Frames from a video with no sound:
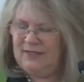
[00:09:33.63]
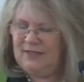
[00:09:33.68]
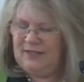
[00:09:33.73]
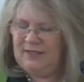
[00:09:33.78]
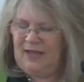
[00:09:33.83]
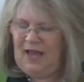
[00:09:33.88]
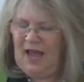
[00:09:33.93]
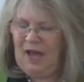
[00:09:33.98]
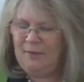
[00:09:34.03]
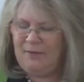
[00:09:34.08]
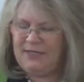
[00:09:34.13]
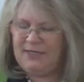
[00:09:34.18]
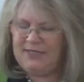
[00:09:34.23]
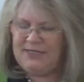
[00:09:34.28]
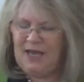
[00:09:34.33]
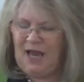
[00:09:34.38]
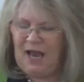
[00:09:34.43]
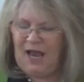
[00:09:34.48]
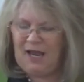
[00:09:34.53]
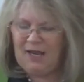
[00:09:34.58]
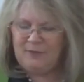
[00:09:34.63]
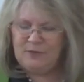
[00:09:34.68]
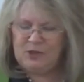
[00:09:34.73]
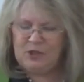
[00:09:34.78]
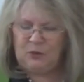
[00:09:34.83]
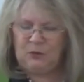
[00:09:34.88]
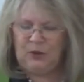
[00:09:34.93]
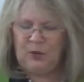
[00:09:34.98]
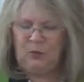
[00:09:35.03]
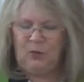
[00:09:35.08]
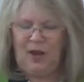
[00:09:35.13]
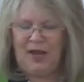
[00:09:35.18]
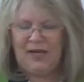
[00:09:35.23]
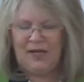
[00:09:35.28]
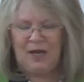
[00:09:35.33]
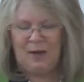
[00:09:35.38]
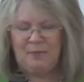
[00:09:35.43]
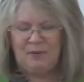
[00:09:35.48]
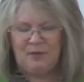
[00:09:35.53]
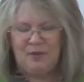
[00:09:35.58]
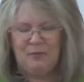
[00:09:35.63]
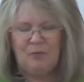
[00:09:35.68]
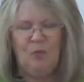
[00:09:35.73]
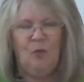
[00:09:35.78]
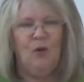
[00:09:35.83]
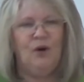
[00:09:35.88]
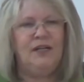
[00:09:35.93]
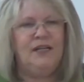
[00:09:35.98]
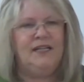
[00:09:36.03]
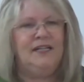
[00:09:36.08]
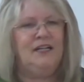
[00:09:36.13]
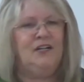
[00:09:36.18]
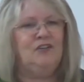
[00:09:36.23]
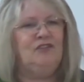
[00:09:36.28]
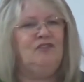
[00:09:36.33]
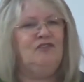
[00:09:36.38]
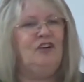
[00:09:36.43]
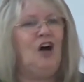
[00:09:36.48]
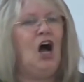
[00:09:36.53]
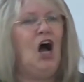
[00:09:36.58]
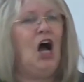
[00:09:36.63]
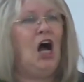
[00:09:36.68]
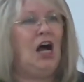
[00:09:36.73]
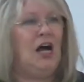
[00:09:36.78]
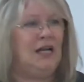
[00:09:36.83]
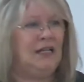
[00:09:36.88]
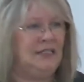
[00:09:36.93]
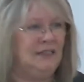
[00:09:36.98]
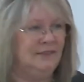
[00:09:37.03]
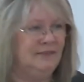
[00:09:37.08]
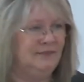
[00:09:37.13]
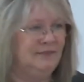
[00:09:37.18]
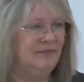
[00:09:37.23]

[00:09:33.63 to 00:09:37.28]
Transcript: How many times do we wake up in the morning in a fog?